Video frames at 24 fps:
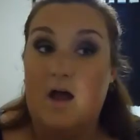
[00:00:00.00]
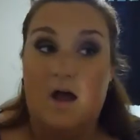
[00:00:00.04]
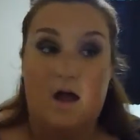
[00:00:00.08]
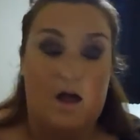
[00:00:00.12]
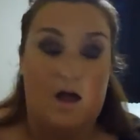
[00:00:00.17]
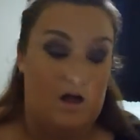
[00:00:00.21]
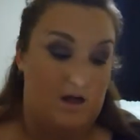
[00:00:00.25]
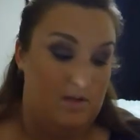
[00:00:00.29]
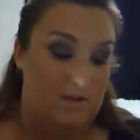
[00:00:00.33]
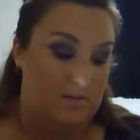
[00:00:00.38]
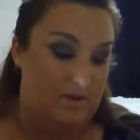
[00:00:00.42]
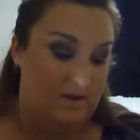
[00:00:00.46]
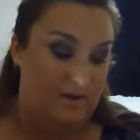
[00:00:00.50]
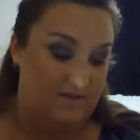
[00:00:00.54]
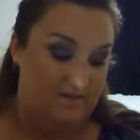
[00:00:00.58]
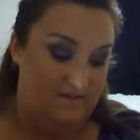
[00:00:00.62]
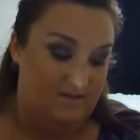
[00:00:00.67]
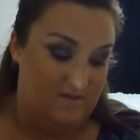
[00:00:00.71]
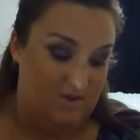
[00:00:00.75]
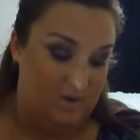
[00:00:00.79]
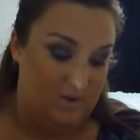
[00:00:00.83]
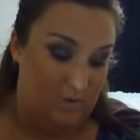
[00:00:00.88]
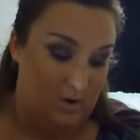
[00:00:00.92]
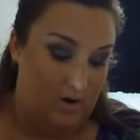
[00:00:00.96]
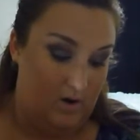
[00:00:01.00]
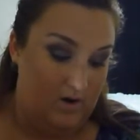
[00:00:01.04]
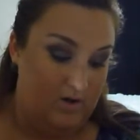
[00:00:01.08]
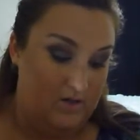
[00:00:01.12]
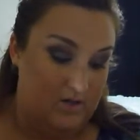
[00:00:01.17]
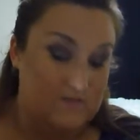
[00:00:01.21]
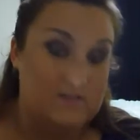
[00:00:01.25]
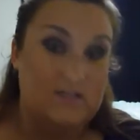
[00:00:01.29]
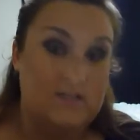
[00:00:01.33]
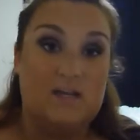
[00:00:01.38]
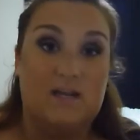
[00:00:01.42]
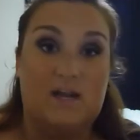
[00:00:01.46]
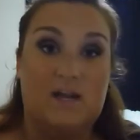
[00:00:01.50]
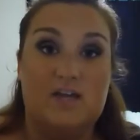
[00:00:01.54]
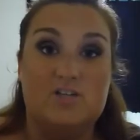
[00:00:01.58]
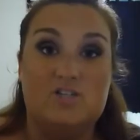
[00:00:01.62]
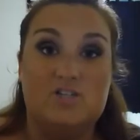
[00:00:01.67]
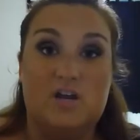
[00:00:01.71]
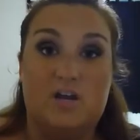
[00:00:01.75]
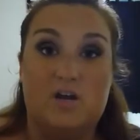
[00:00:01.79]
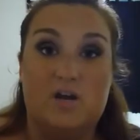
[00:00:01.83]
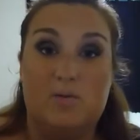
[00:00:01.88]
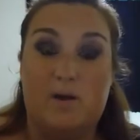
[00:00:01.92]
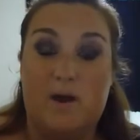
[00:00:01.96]
If you aren't using an
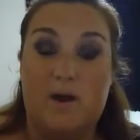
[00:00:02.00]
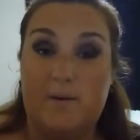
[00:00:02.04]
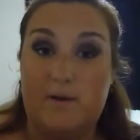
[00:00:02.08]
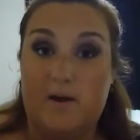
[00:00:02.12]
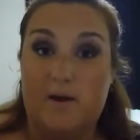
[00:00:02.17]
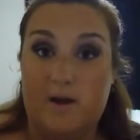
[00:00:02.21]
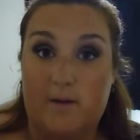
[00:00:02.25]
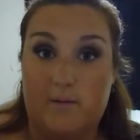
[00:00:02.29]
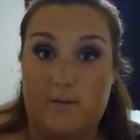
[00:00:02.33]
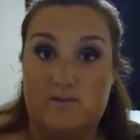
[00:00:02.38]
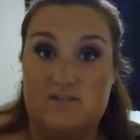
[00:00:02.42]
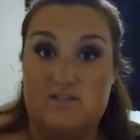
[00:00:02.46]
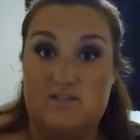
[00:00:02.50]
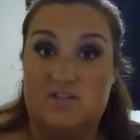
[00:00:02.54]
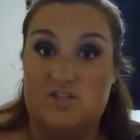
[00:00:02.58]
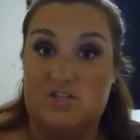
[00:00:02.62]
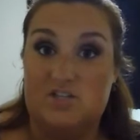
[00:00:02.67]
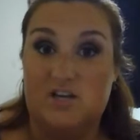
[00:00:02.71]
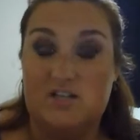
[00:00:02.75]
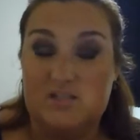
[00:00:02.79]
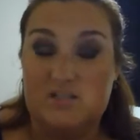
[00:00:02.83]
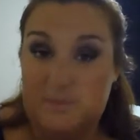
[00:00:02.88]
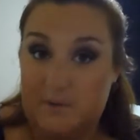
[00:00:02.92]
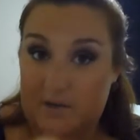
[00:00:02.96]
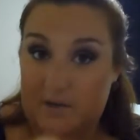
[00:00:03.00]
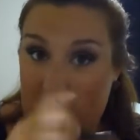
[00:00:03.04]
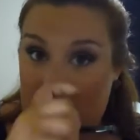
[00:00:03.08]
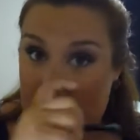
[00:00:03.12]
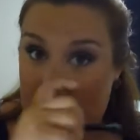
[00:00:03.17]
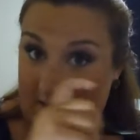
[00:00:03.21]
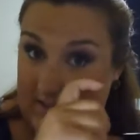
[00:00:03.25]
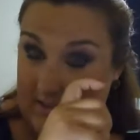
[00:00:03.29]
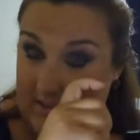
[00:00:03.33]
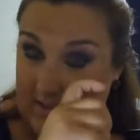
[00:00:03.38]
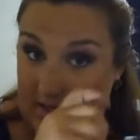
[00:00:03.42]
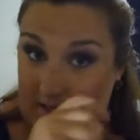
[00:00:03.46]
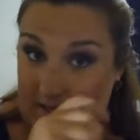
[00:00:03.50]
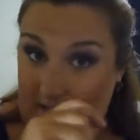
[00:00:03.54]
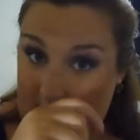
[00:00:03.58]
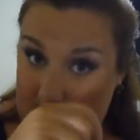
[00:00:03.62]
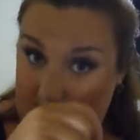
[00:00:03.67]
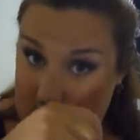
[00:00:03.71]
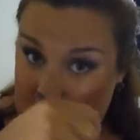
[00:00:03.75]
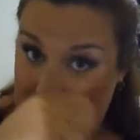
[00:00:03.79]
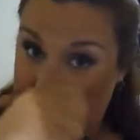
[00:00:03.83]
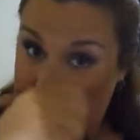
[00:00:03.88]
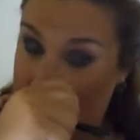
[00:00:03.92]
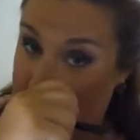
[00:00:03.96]
eyeshadow primer, I would suggest putting a
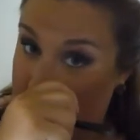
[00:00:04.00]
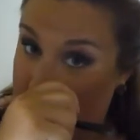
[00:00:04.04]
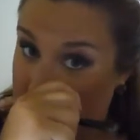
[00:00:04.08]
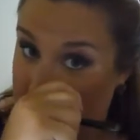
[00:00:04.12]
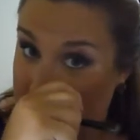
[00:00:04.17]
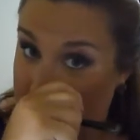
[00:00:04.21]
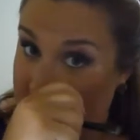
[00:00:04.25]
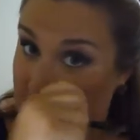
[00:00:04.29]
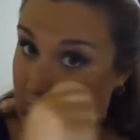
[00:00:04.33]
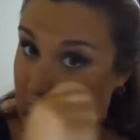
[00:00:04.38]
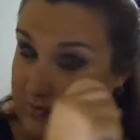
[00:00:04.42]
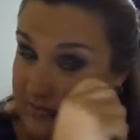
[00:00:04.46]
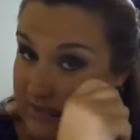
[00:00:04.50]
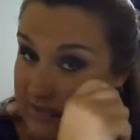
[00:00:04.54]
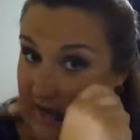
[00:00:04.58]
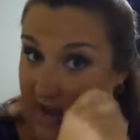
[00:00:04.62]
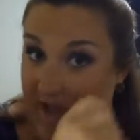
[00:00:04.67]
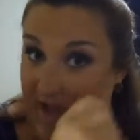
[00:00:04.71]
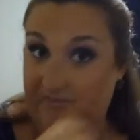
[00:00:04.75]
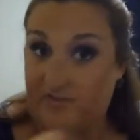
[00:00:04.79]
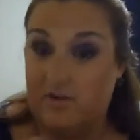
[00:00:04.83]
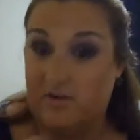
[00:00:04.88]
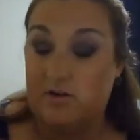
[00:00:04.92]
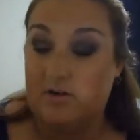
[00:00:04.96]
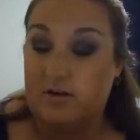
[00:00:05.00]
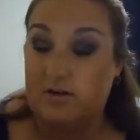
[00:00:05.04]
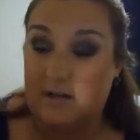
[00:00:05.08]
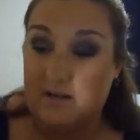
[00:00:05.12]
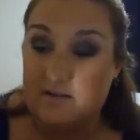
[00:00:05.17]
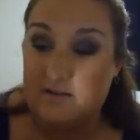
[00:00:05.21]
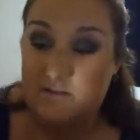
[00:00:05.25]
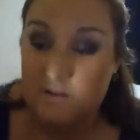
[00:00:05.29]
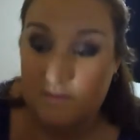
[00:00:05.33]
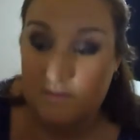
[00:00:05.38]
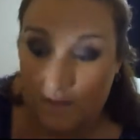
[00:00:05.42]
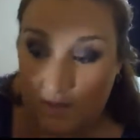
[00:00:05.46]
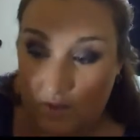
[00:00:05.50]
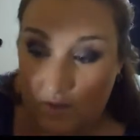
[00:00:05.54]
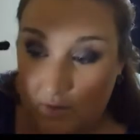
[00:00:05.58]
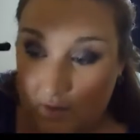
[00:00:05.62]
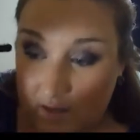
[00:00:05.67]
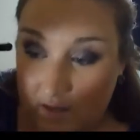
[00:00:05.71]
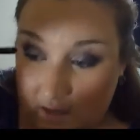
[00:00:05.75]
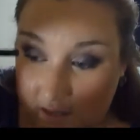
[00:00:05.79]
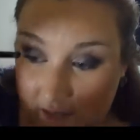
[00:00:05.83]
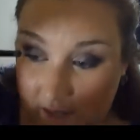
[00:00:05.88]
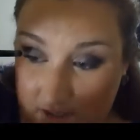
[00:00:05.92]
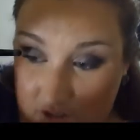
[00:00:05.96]
tissue that you fold in half underneath so that you
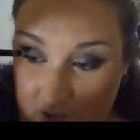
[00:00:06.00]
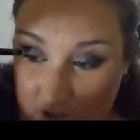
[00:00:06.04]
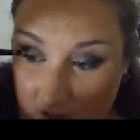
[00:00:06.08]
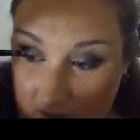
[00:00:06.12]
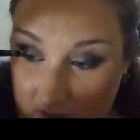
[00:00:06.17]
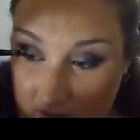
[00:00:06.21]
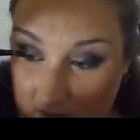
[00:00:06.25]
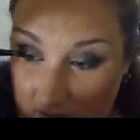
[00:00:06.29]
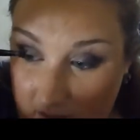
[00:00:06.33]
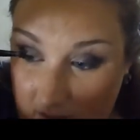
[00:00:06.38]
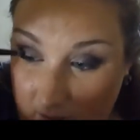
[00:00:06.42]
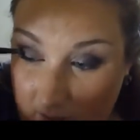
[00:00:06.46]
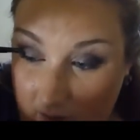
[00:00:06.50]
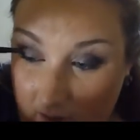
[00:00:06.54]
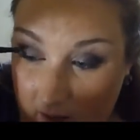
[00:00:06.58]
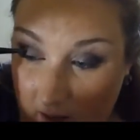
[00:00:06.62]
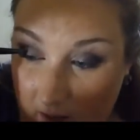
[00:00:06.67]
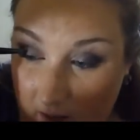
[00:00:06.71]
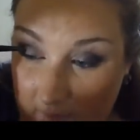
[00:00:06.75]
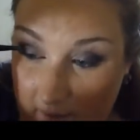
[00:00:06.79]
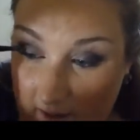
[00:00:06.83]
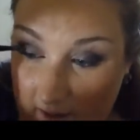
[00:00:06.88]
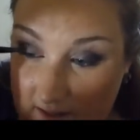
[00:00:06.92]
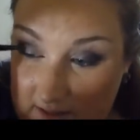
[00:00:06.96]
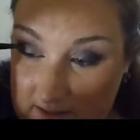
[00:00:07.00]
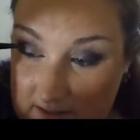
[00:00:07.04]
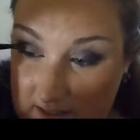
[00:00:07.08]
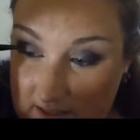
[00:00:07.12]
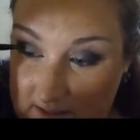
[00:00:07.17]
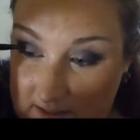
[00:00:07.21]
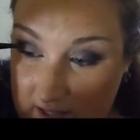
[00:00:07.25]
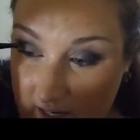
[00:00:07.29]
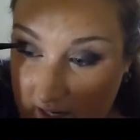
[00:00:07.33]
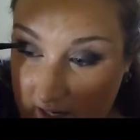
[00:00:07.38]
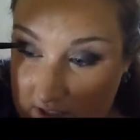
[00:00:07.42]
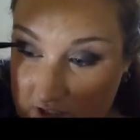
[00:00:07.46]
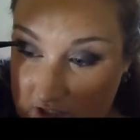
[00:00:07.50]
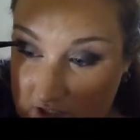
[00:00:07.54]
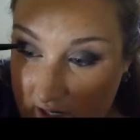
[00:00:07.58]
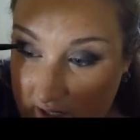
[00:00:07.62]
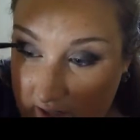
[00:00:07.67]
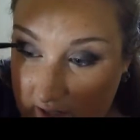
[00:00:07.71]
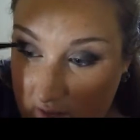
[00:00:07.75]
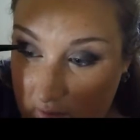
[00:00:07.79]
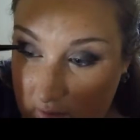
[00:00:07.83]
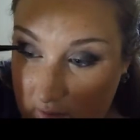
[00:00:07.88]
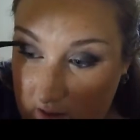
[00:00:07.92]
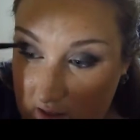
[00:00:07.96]
can catch all the excess
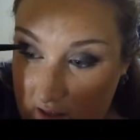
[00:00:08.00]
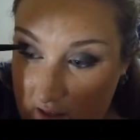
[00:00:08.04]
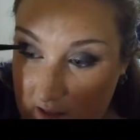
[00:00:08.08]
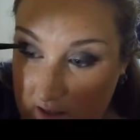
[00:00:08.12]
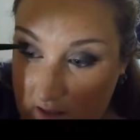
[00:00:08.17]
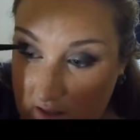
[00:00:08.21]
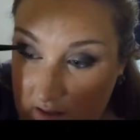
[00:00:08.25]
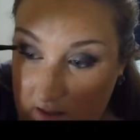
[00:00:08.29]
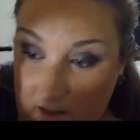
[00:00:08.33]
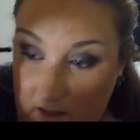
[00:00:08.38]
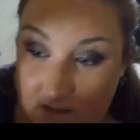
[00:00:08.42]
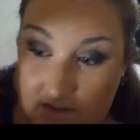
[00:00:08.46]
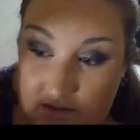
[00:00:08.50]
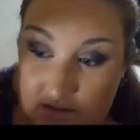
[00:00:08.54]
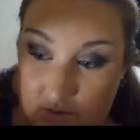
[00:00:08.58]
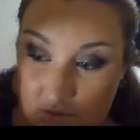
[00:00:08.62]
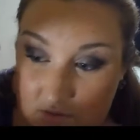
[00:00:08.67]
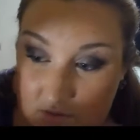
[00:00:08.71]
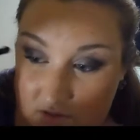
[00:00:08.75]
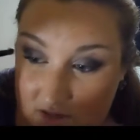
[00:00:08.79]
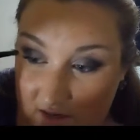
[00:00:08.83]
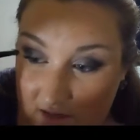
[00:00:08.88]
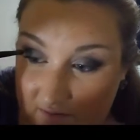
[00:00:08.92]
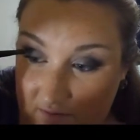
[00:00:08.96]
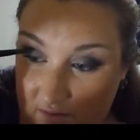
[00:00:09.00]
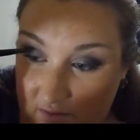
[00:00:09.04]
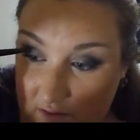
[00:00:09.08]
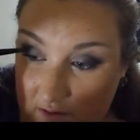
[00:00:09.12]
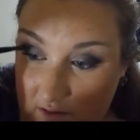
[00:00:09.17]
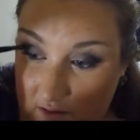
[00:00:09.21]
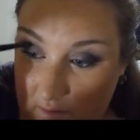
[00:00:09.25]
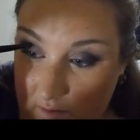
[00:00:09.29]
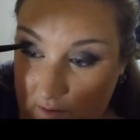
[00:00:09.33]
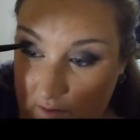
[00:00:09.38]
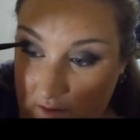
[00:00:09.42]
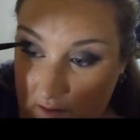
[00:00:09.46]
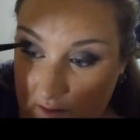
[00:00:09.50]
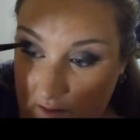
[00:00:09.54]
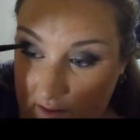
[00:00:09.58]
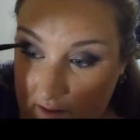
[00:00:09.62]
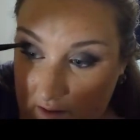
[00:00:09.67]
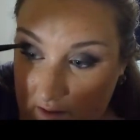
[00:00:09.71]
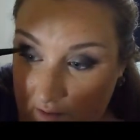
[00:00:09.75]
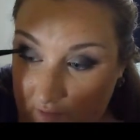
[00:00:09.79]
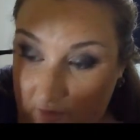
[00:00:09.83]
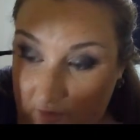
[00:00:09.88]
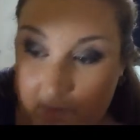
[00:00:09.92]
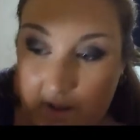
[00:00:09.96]
eyeshadow, because you definitely don't want to look like
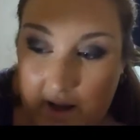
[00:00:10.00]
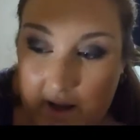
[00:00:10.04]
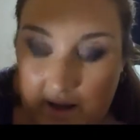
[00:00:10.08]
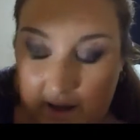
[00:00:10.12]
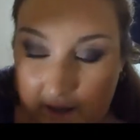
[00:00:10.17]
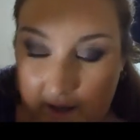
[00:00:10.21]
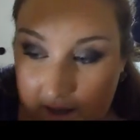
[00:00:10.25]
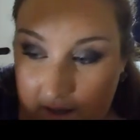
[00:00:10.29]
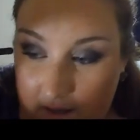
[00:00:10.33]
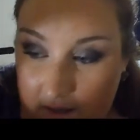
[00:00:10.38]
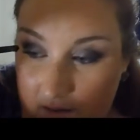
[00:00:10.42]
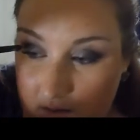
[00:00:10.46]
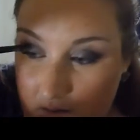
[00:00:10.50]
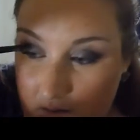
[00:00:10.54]
you have a black eye.